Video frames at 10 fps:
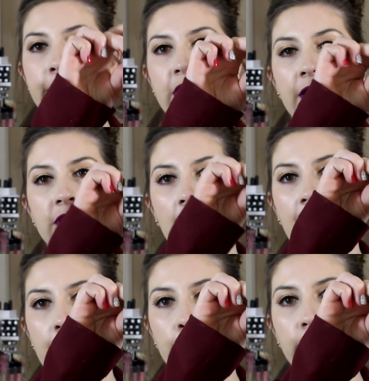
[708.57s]
which I've done
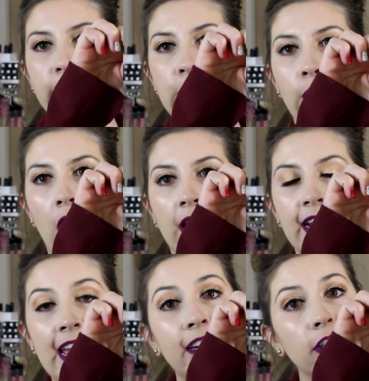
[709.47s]
a review on
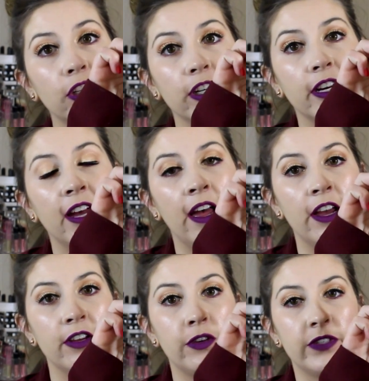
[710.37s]
and a look
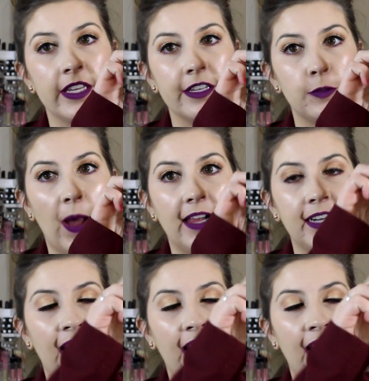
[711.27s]
using this palette.